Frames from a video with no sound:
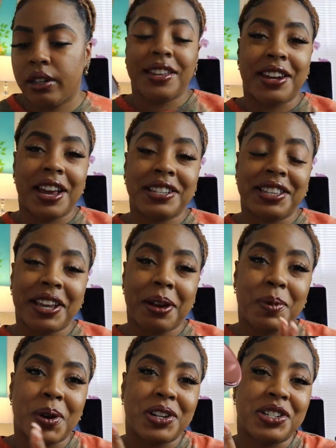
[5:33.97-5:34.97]
The next thing
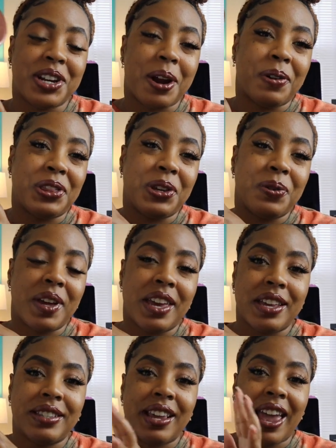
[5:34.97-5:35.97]
I'm going to share with you
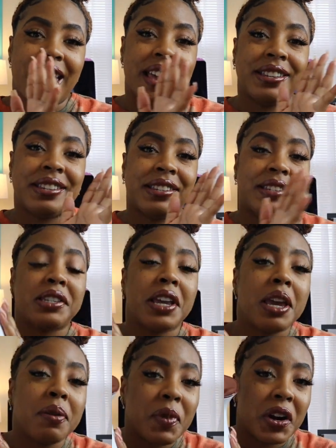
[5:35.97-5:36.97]
is a
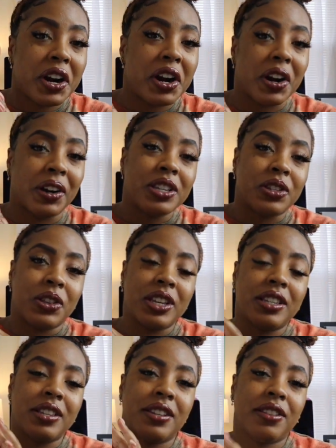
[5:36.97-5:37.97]
steamer. So
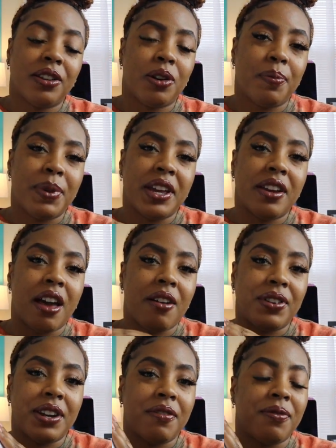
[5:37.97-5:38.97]
this is a little bit
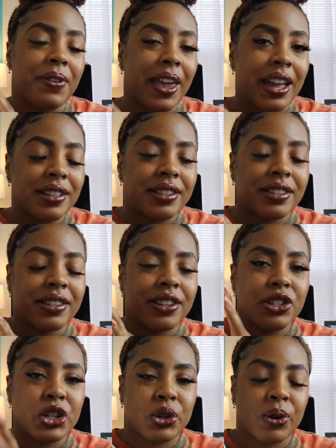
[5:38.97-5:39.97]
of an advanced
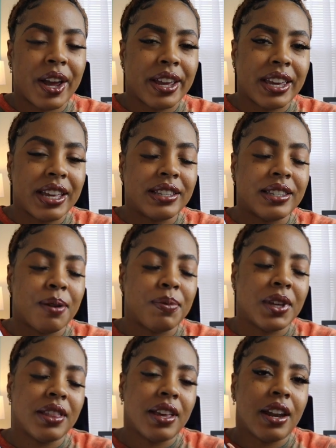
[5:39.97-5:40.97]
trick. It's
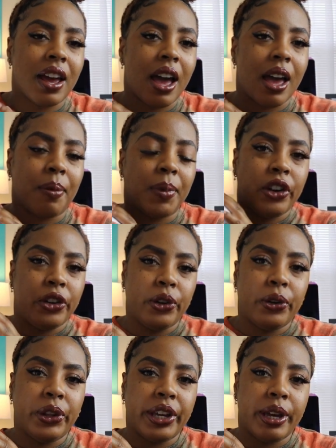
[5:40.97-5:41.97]
something that I'm
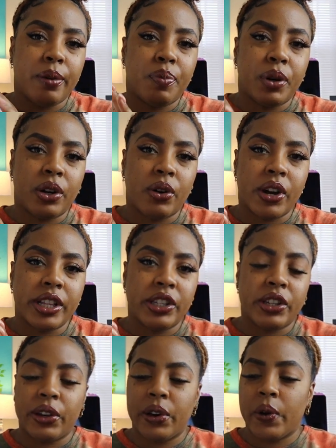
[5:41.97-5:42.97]
newly put
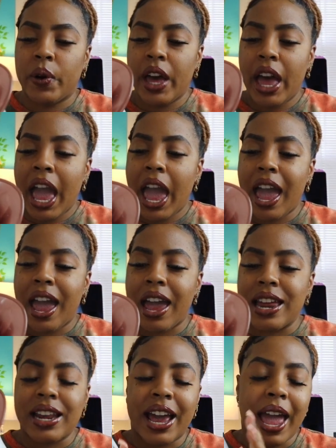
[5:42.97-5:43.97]
onto
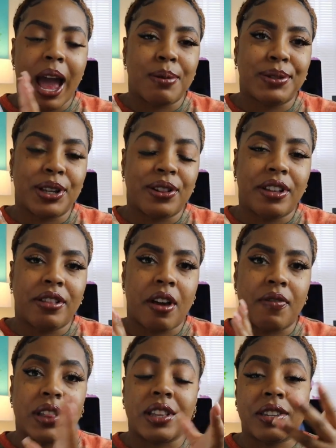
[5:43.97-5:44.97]
and I absolutely
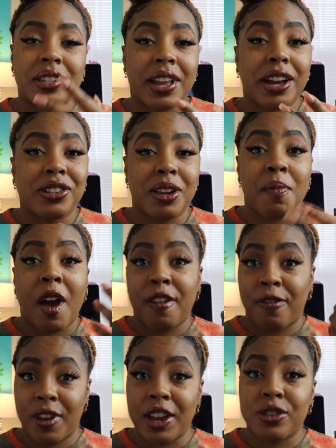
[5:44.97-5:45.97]
love it. This is actually my
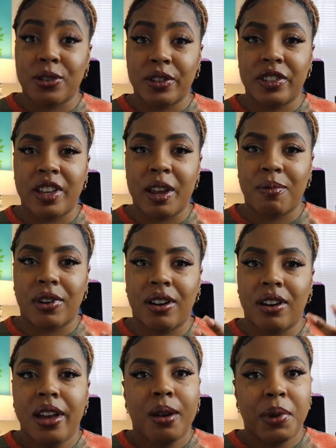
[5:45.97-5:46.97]
facial
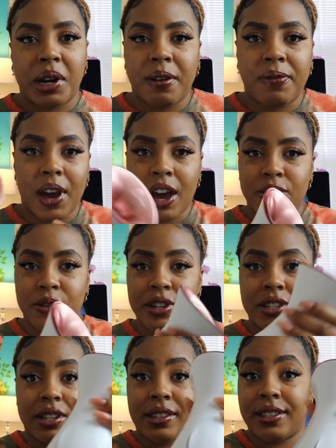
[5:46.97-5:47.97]
steamer, but I found you
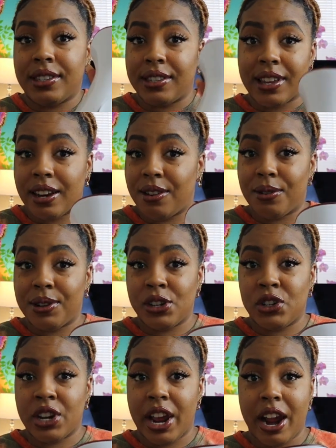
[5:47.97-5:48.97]
can just set it on a
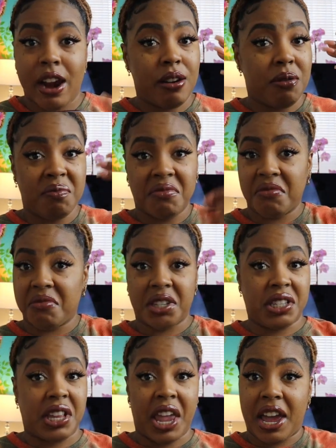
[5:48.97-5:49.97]
chair,
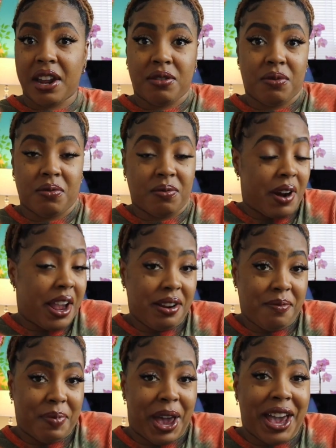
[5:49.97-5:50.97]
stand
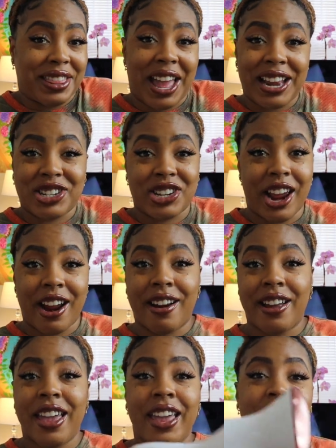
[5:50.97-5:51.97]
right by that
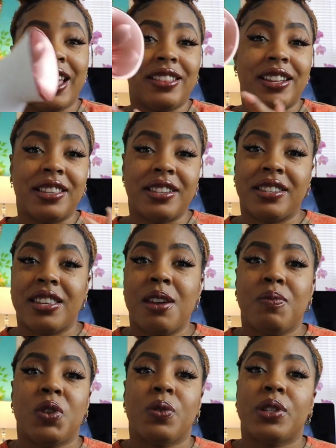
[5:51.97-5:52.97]
chair, and let the
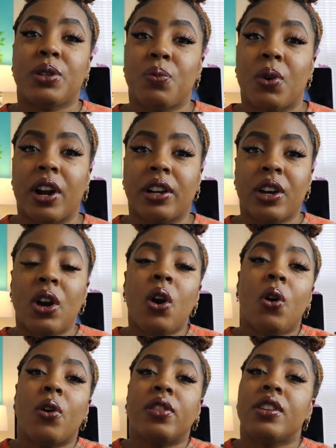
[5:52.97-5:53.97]
steam do its work
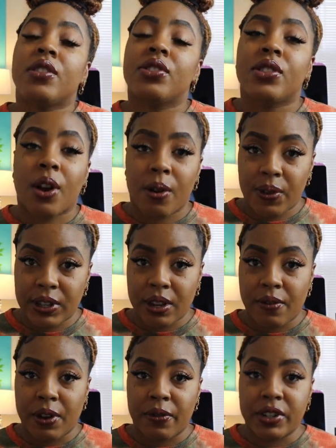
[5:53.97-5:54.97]
on the surface
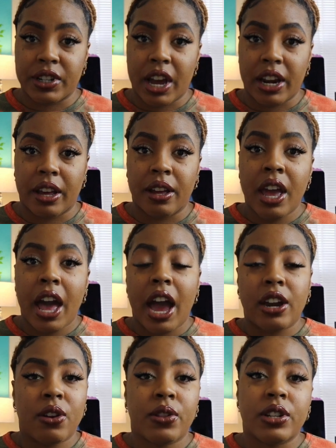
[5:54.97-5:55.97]
of your vagina.
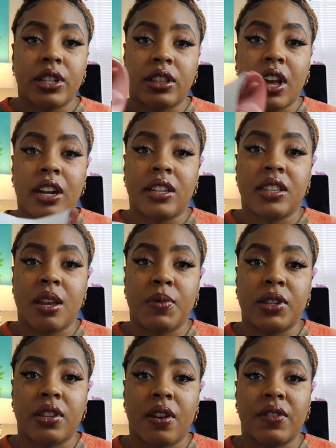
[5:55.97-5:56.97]
I know there's a lot of
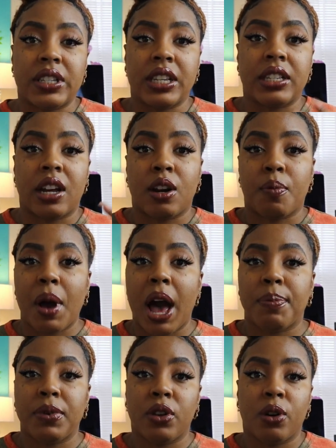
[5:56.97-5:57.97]
steaming services that are
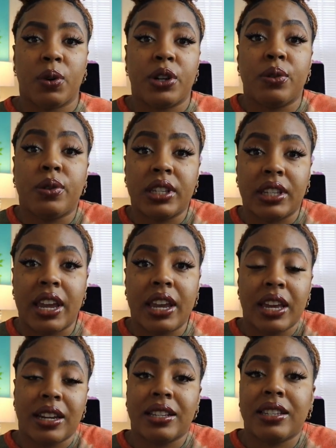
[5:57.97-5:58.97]
popular where you sit
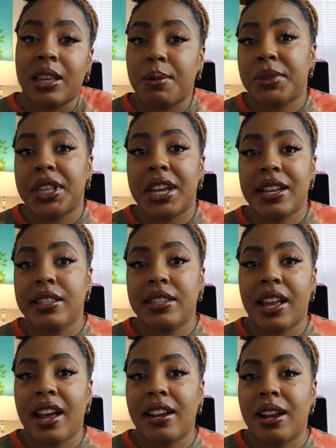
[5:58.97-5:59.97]
and it steams the
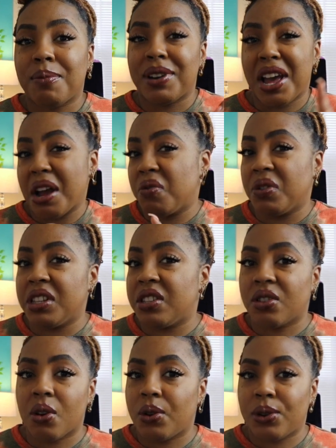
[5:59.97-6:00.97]
inside. not really
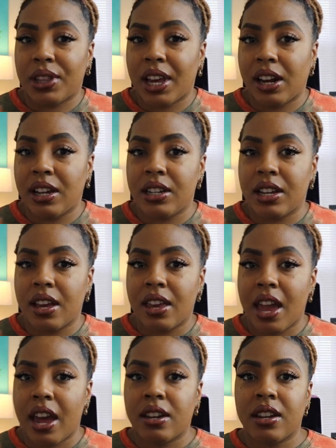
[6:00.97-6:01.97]
sold on that idea
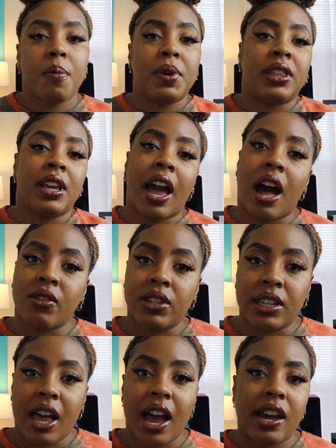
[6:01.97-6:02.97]
yet, but the
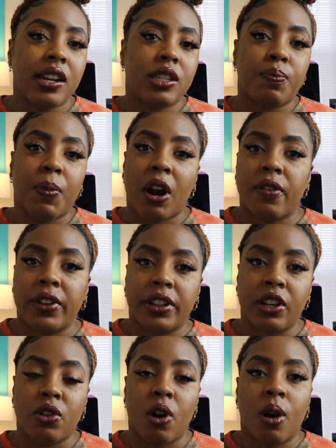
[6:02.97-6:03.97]
outside, it's
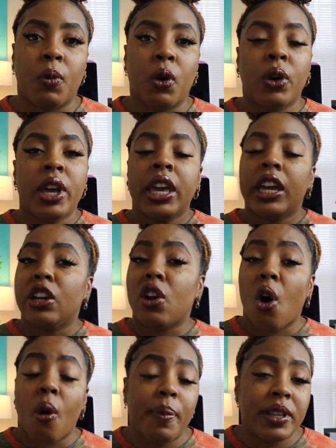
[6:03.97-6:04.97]
perfectly normal. It
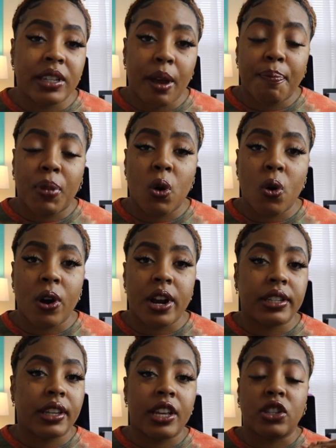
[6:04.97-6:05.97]
opens up
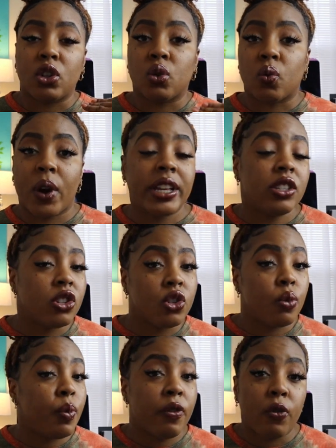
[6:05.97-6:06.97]
pores. It's great to
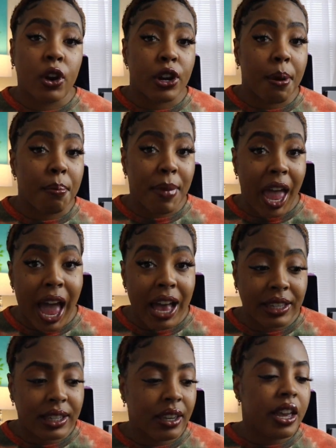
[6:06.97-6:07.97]
do before your
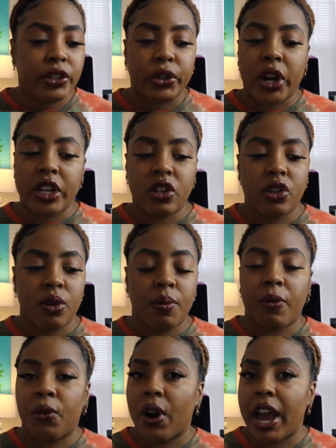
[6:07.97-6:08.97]
mask. It's great to do
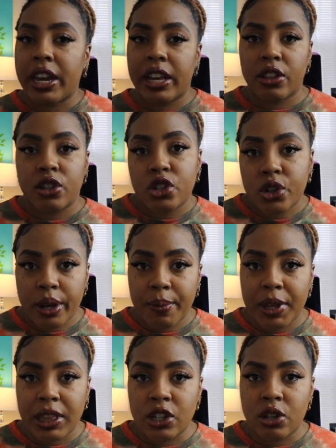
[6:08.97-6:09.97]
before any other
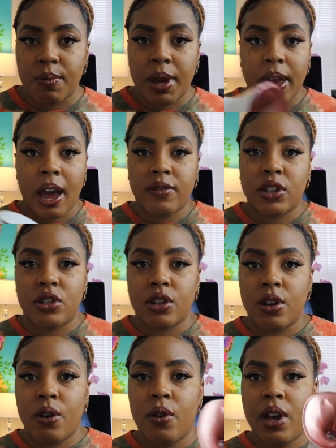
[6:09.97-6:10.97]
treatment that you may have to
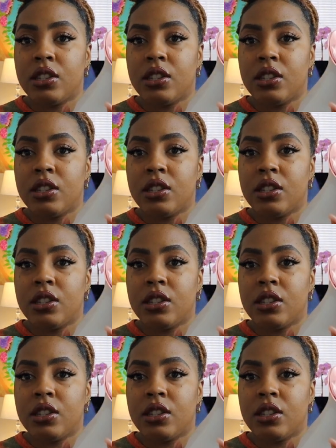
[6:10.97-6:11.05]
do.